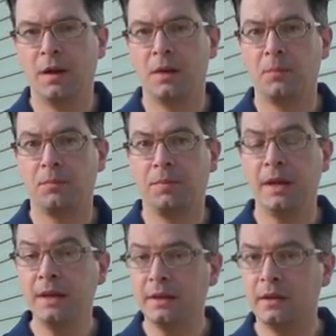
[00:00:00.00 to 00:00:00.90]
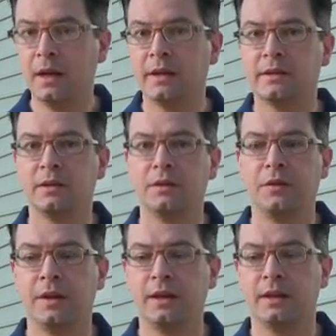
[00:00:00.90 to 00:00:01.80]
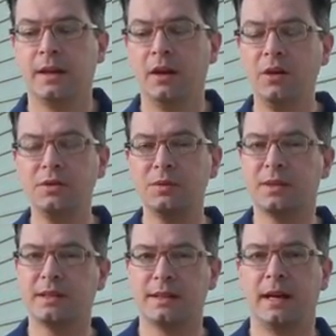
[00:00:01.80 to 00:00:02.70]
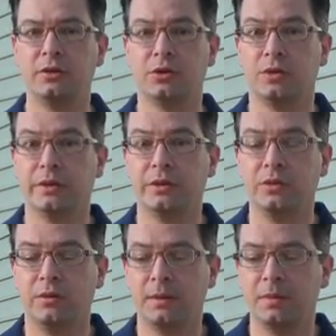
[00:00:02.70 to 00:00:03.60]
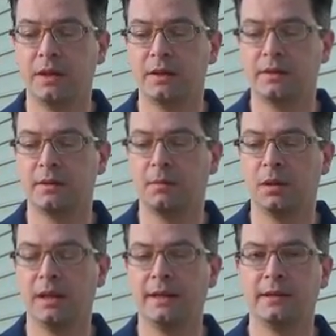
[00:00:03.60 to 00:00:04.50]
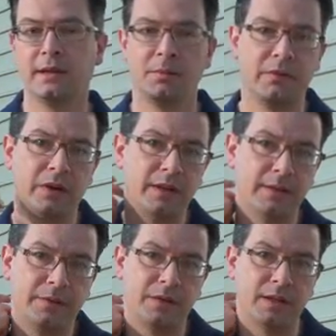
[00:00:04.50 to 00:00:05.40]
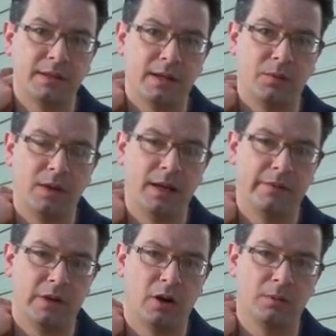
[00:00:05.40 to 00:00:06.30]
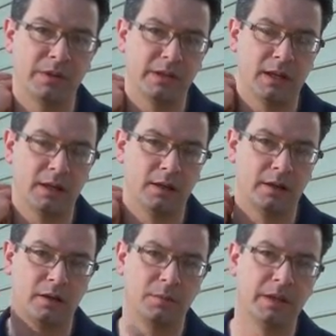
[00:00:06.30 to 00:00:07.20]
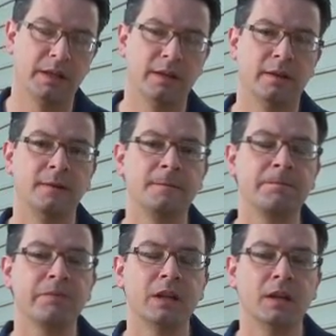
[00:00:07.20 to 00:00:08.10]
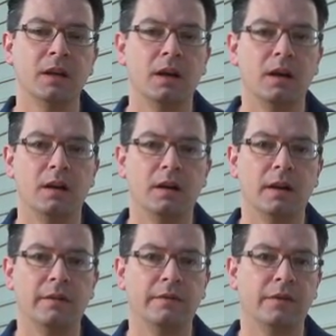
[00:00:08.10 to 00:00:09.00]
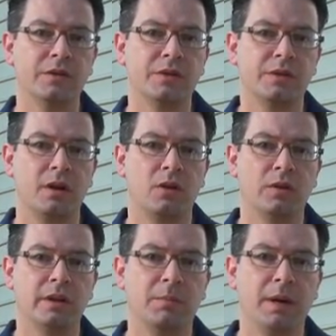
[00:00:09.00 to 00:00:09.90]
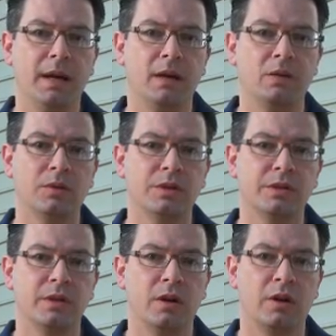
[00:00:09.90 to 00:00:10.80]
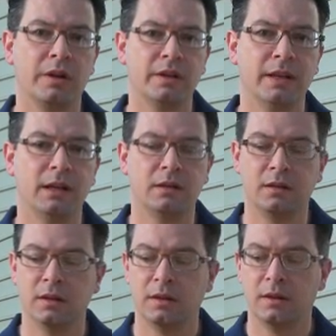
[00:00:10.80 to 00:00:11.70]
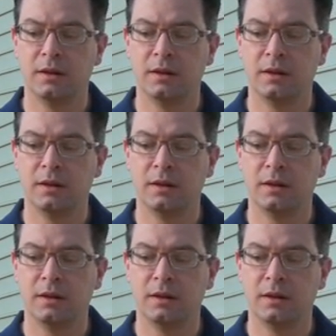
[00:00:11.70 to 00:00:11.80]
in my opinion, I still think, and also it's a style choice too, right? Because a blend is going to be very different than, say, we have an Arbasana and an Arbequina, and versus our Oli de Pau, which is an Arguedel.